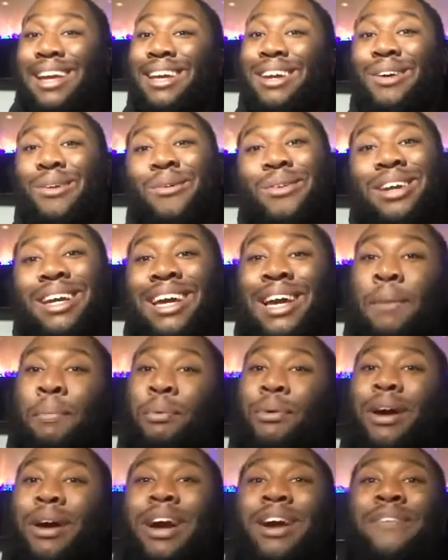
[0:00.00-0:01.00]
he going to
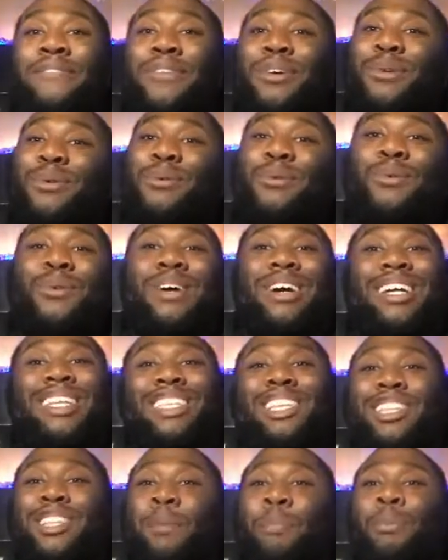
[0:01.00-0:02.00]
lead Prairie View
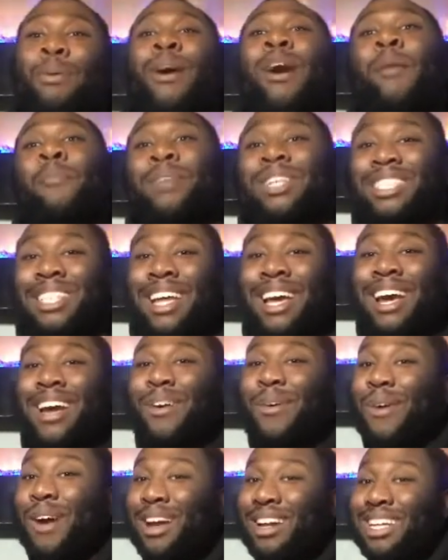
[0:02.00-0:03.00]
to the promised land
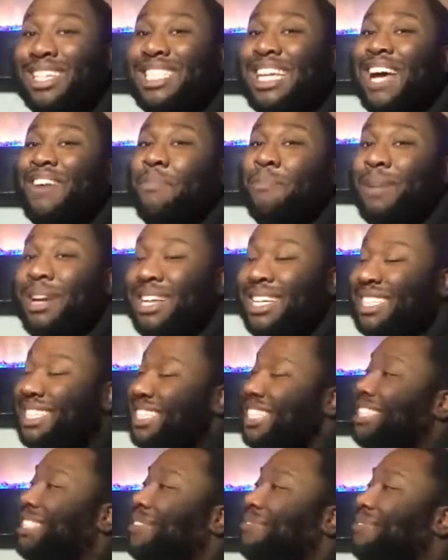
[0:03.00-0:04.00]
or at least have him in
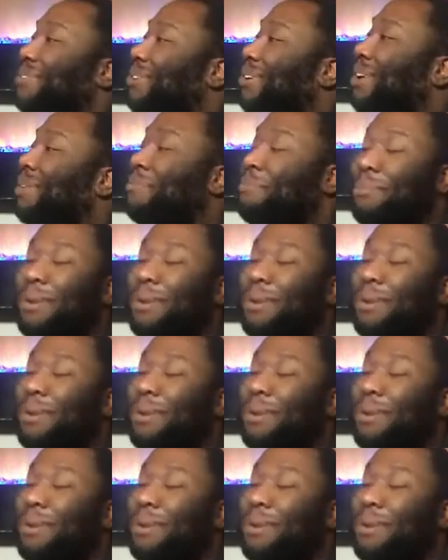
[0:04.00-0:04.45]
contention for it.